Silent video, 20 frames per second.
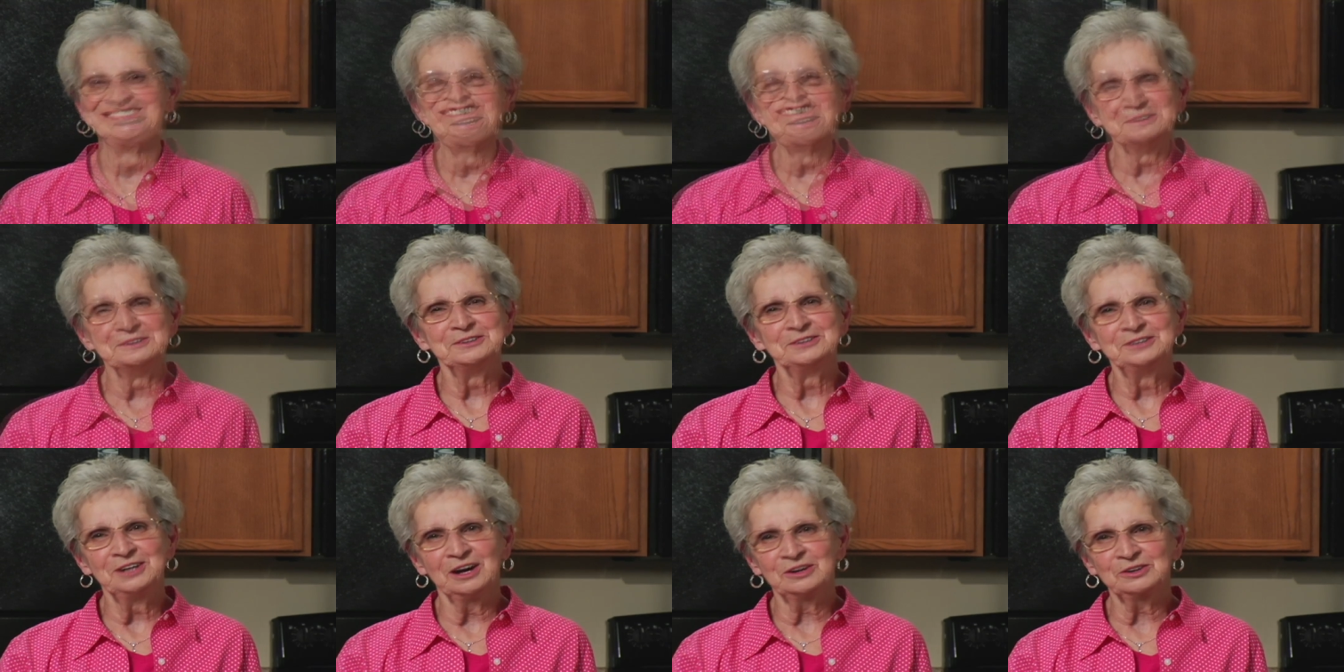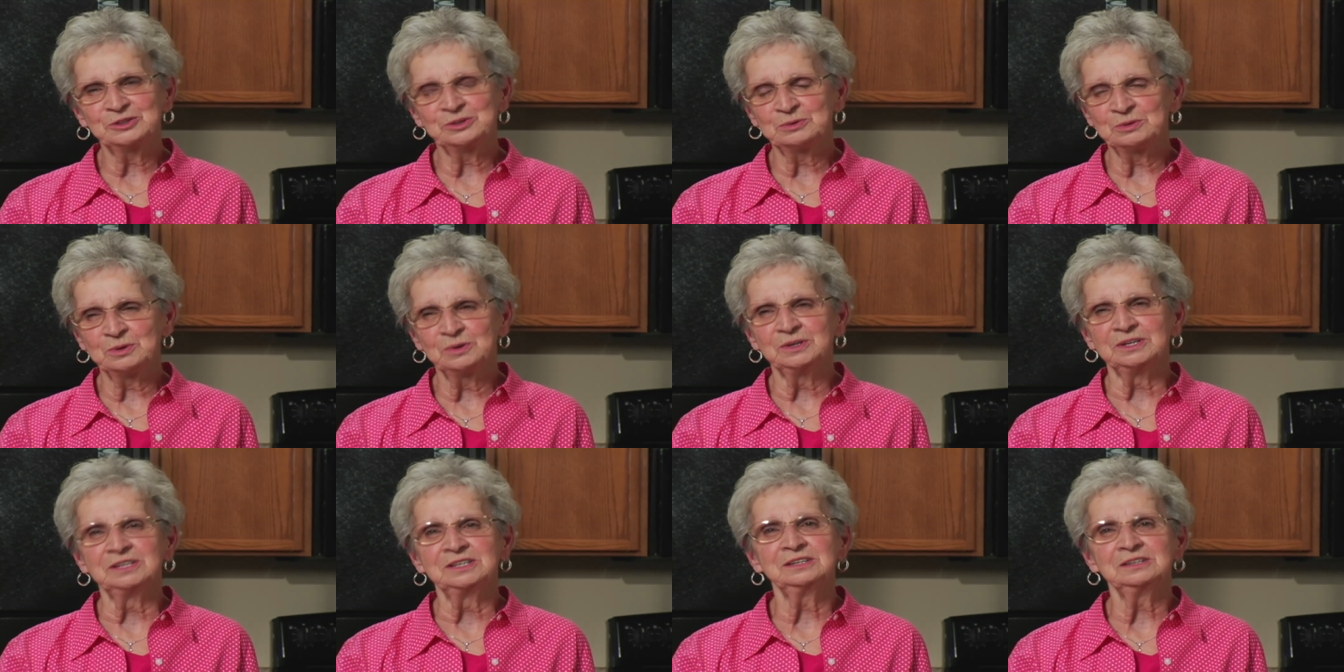uh, Dr.
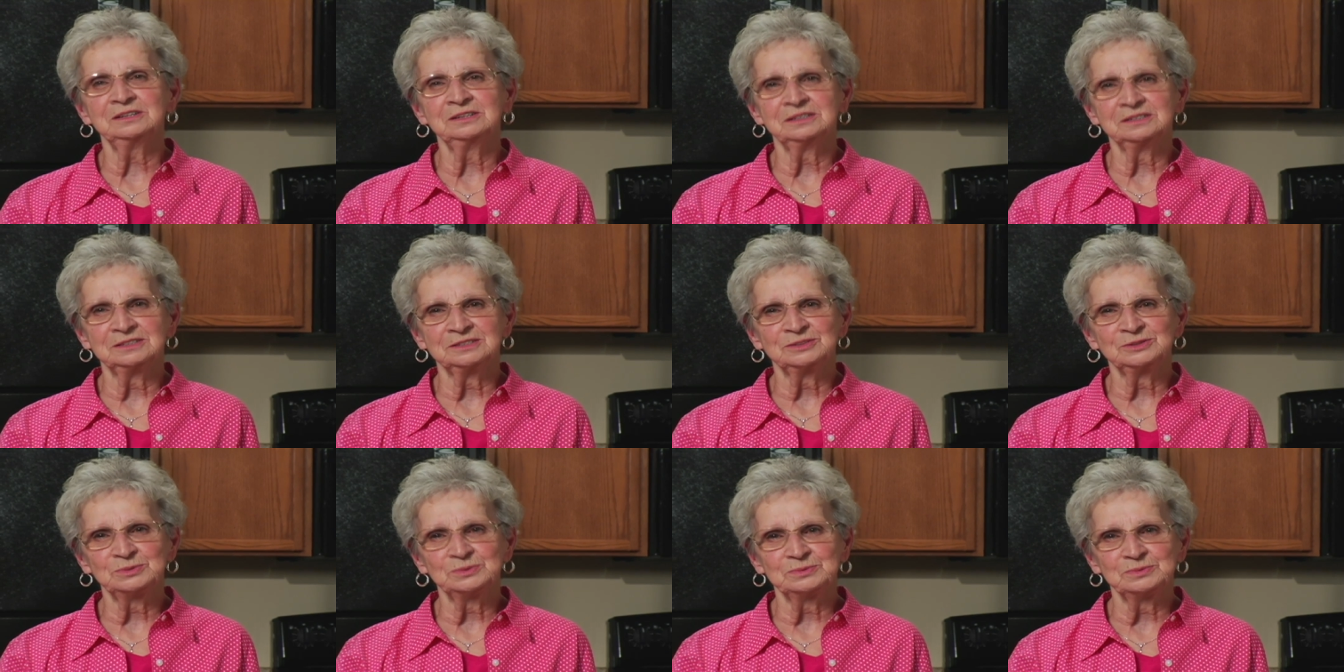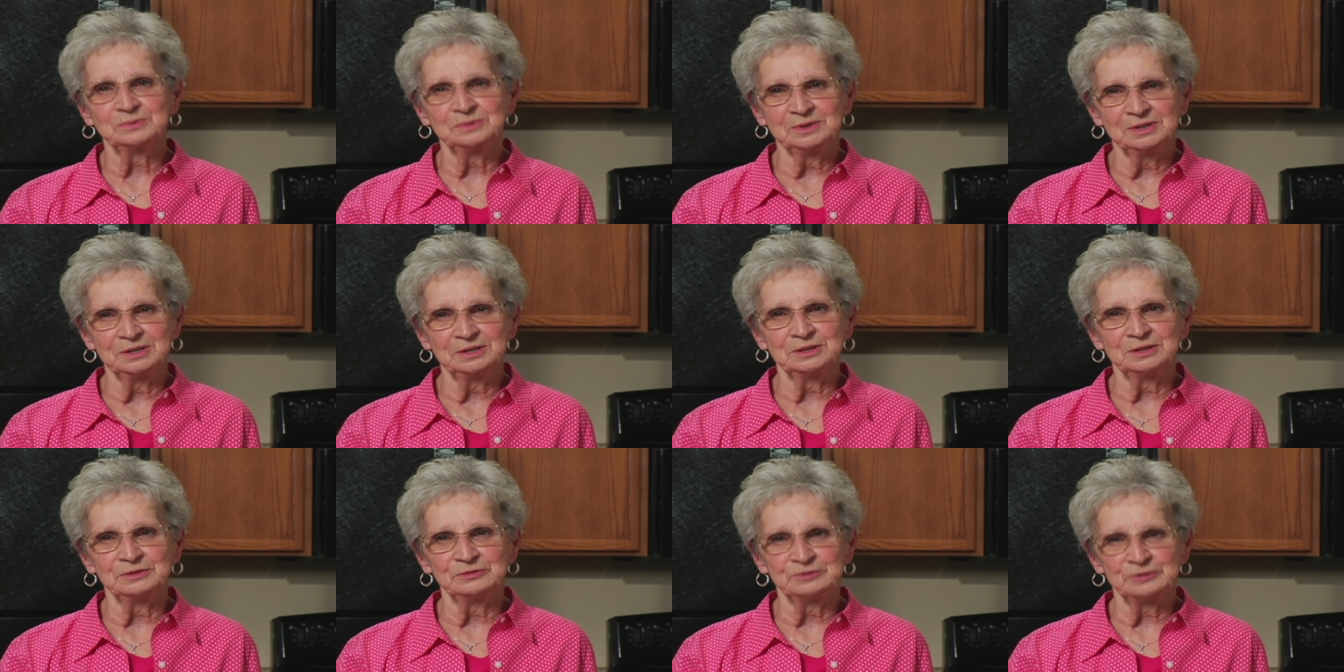Hoyt is
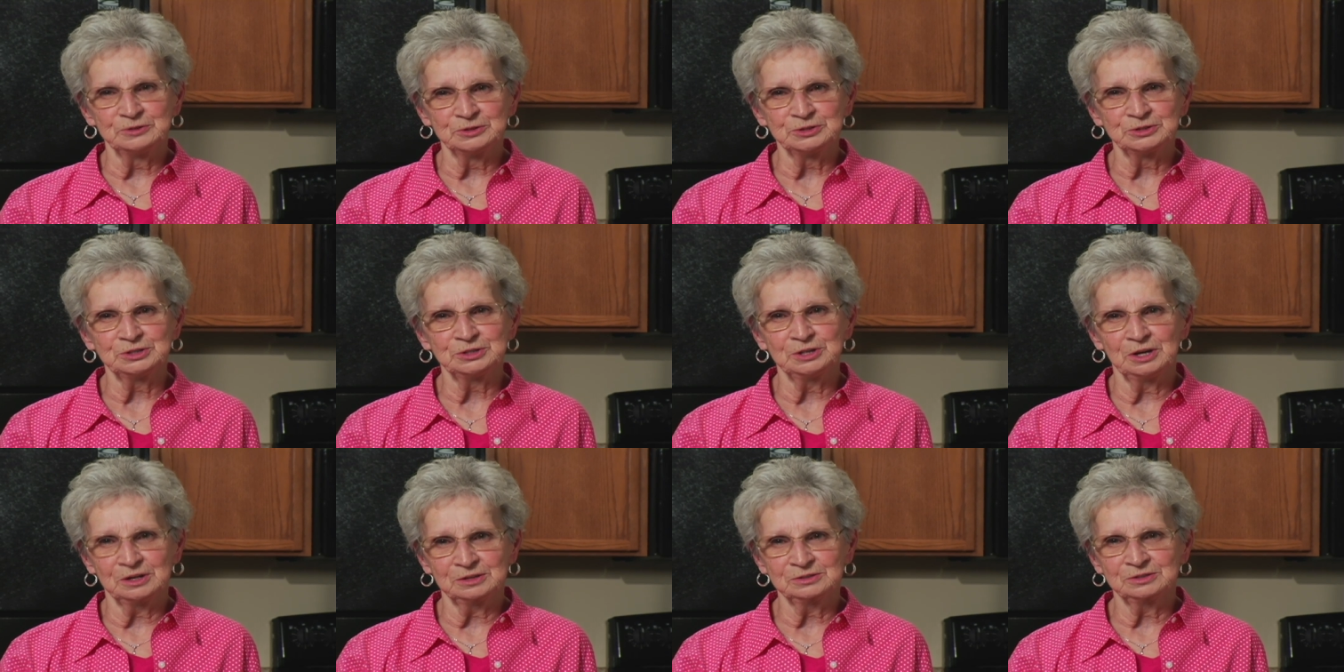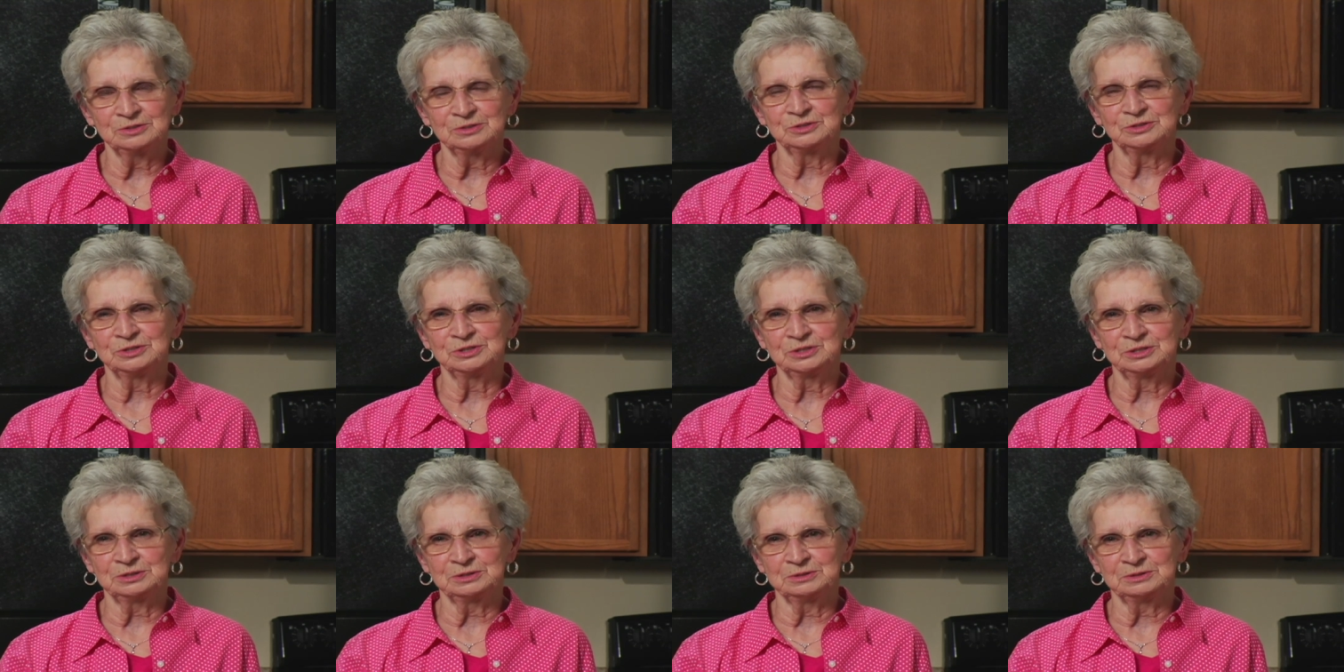one of the first
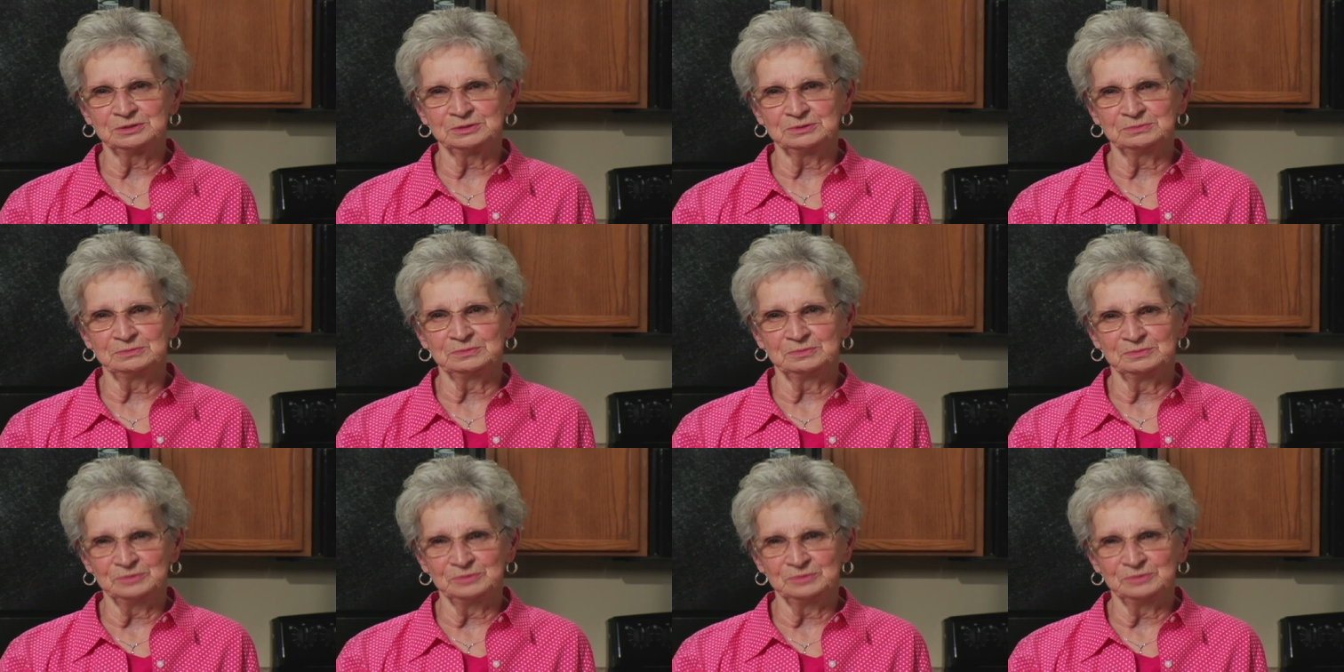doctors to